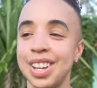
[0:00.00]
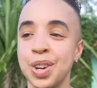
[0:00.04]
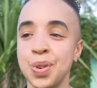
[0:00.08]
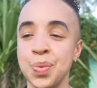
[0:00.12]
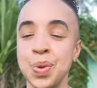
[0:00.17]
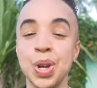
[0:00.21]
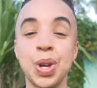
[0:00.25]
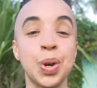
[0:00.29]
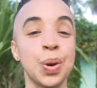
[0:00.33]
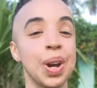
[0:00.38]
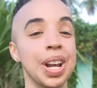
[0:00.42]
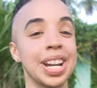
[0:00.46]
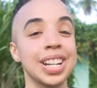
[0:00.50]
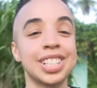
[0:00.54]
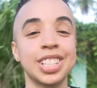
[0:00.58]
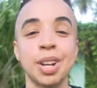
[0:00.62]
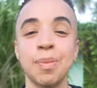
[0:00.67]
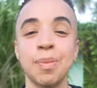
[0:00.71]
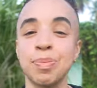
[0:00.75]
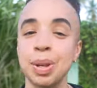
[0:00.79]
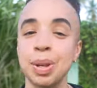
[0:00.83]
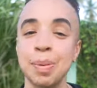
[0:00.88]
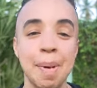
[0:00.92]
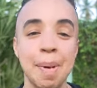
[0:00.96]
we created
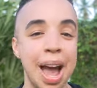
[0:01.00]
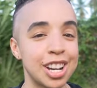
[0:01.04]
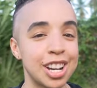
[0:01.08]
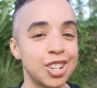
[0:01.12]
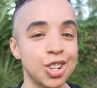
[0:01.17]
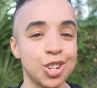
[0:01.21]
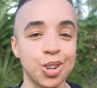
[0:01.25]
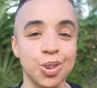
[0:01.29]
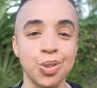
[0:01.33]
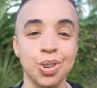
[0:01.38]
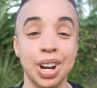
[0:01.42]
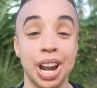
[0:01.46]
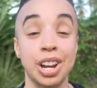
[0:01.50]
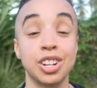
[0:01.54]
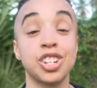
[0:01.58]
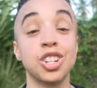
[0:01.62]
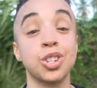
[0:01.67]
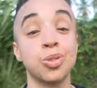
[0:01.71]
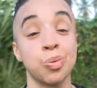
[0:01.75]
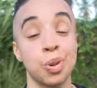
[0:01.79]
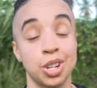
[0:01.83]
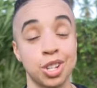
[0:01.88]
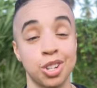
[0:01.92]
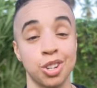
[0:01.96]
something magical, and I just
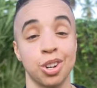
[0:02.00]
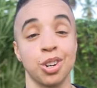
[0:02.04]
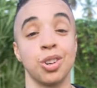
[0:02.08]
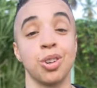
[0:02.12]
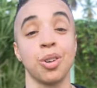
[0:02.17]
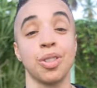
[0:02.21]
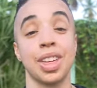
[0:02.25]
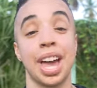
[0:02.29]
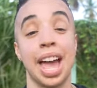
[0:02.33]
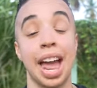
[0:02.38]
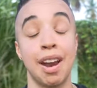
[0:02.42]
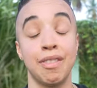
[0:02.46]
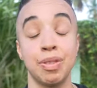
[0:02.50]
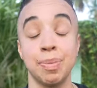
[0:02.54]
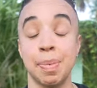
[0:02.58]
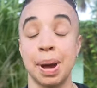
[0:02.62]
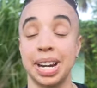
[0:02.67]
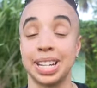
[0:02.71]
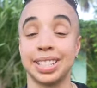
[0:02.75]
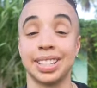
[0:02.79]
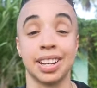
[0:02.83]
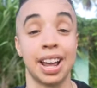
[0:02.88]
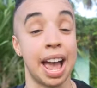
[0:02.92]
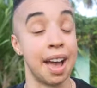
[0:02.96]
want you to know that
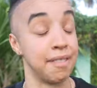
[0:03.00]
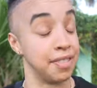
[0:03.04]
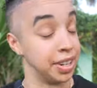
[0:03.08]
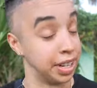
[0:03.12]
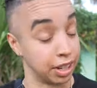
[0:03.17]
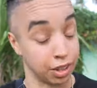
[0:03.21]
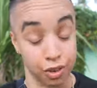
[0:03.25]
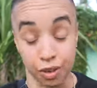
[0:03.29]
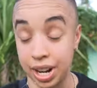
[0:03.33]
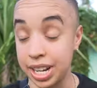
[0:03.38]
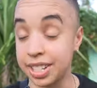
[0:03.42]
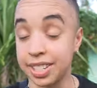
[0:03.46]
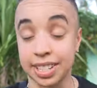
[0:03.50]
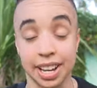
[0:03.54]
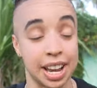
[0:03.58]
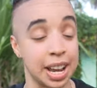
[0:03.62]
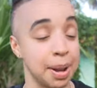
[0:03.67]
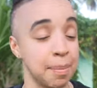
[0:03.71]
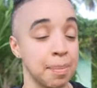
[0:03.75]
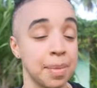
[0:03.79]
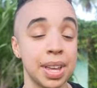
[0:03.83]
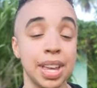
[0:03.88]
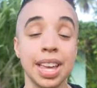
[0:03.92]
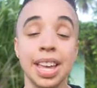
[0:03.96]
everybody's having a great
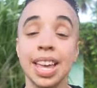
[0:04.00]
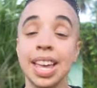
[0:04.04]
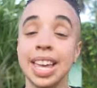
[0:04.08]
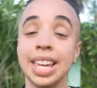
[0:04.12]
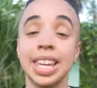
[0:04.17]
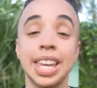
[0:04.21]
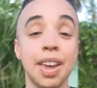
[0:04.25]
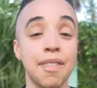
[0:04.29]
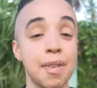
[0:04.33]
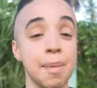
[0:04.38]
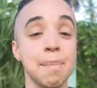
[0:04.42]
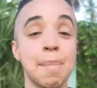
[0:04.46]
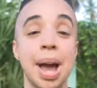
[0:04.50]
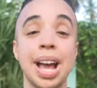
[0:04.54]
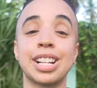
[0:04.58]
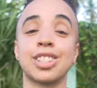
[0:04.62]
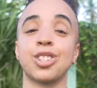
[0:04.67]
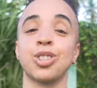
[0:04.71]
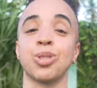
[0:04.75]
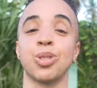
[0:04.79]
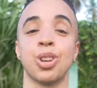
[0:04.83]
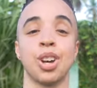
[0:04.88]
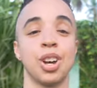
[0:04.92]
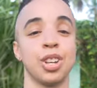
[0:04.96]
time giving back
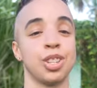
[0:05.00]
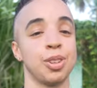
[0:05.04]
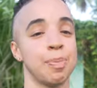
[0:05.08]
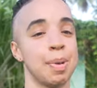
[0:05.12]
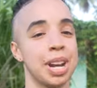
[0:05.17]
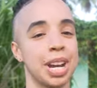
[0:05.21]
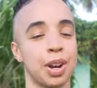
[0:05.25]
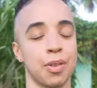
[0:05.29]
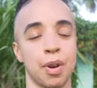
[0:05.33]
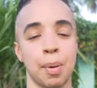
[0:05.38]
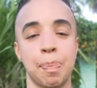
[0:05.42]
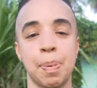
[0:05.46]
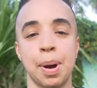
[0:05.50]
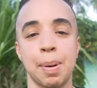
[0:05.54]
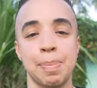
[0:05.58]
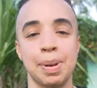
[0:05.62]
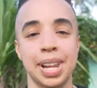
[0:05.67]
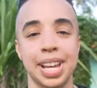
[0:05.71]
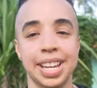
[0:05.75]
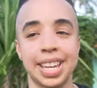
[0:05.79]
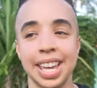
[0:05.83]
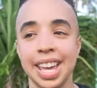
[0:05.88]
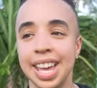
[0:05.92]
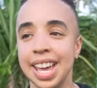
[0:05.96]
to the Dominican
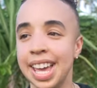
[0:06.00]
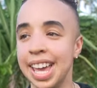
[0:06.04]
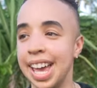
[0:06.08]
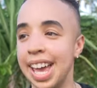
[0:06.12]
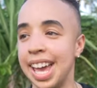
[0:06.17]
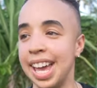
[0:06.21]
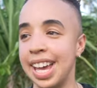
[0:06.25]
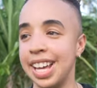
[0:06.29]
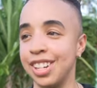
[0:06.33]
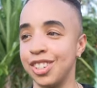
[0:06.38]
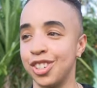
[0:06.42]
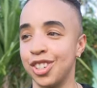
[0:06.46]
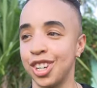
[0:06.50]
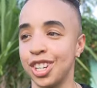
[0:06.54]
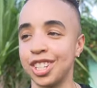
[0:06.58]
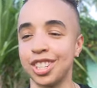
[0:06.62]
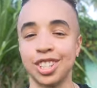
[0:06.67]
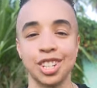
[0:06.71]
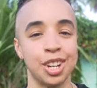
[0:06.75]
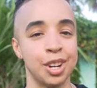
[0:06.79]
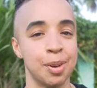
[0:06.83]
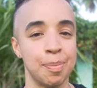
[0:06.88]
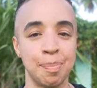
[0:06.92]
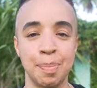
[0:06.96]
Republic and just
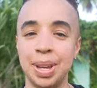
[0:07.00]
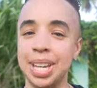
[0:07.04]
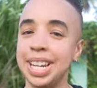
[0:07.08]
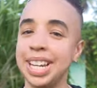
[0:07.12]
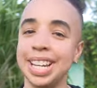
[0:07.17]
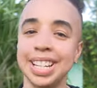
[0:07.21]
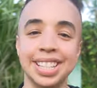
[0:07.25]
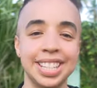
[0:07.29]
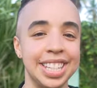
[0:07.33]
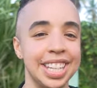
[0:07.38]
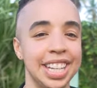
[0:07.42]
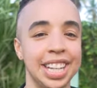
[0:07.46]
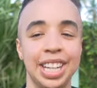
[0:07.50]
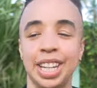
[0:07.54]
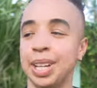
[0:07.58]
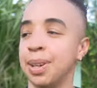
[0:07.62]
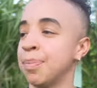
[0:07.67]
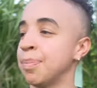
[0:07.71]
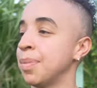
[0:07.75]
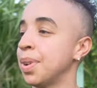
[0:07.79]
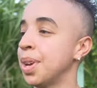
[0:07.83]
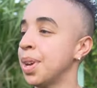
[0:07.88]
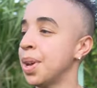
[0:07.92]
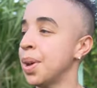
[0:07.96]
the media team.